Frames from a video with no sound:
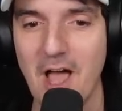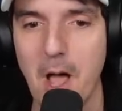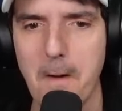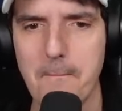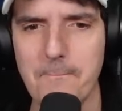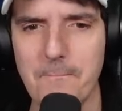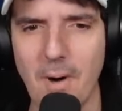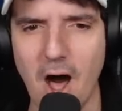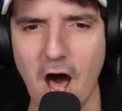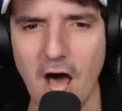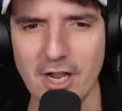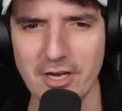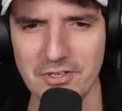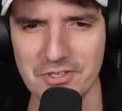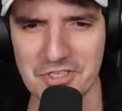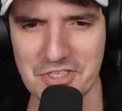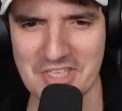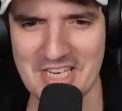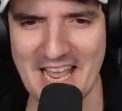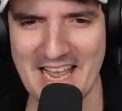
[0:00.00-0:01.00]
Model
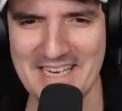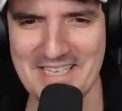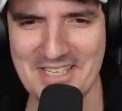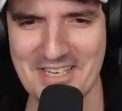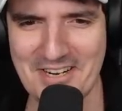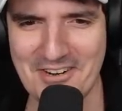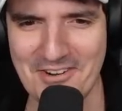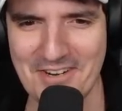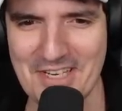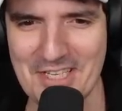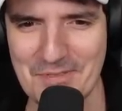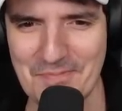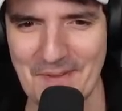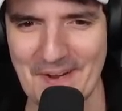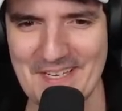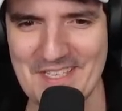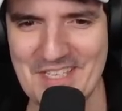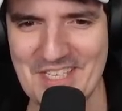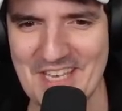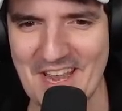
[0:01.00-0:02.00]
size increased by
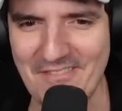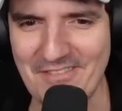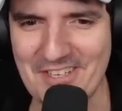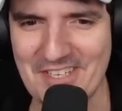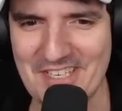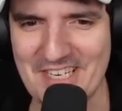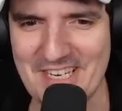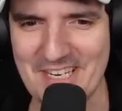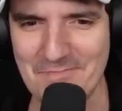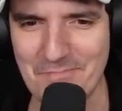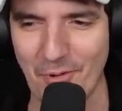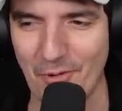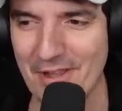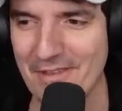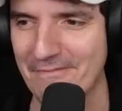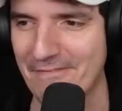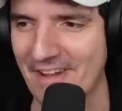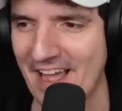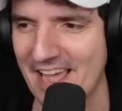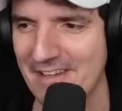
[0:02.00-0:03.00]

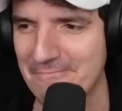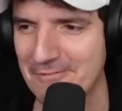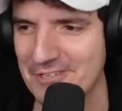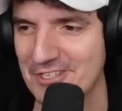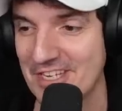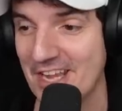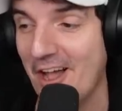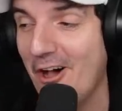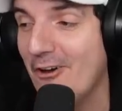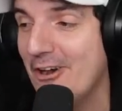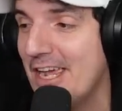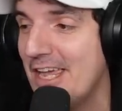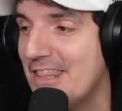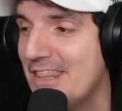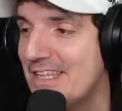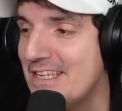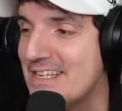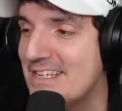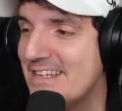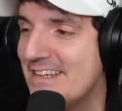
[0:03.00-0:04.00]
17.5%. Okay,
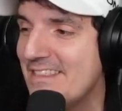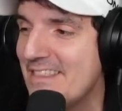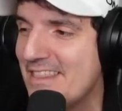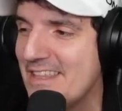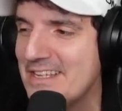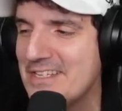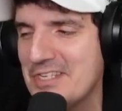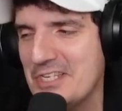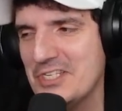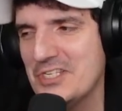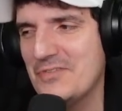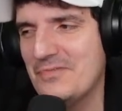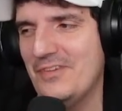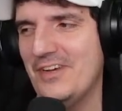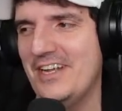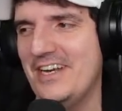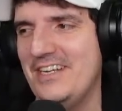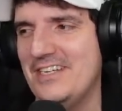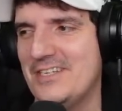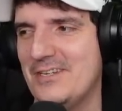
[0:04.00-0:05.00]
this is
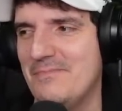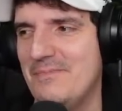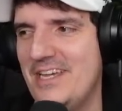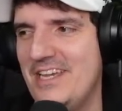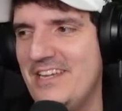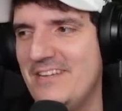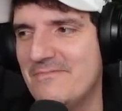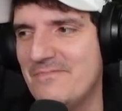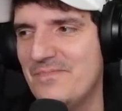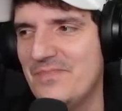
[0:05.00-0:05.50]
funny to me.